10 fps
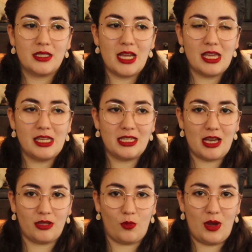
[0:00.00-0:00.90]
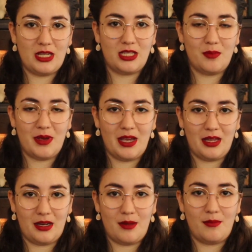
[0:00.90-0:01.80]
taking down the waist a
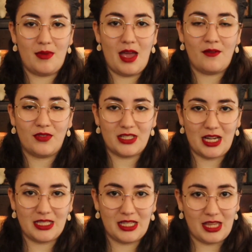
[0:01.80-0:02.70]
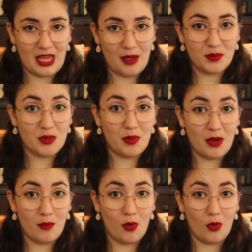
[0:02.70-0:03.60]
bit, emphasizing the hips a
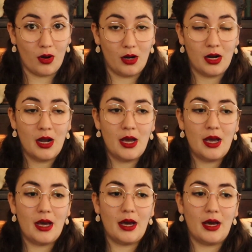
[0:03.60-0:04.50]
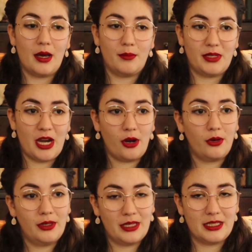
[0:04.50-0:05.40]
bit more,
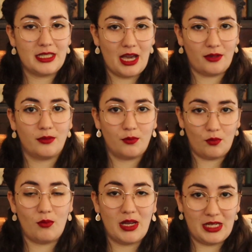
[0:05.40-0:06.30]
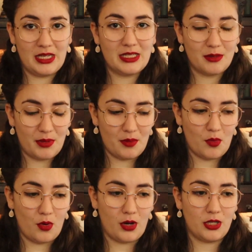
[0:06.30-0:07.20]
narrowing it down my knees a bit
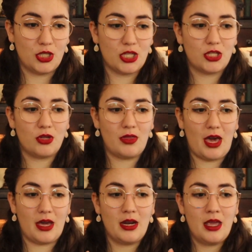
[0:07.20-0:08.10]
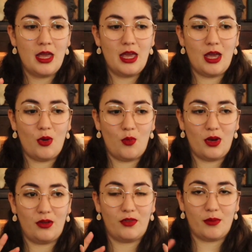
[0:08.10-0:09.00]
more just so that it
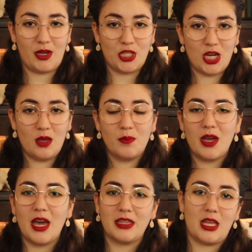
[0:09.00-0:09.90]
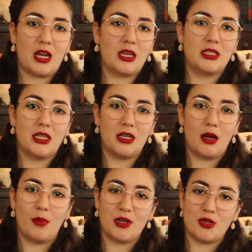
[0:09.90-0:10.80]
would fit my shape. And then I did
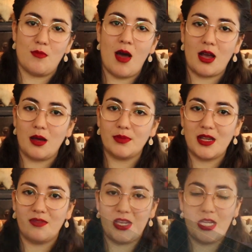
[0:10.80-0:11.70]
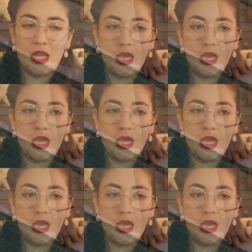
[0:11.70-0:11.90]
a bunch of mock-ups of it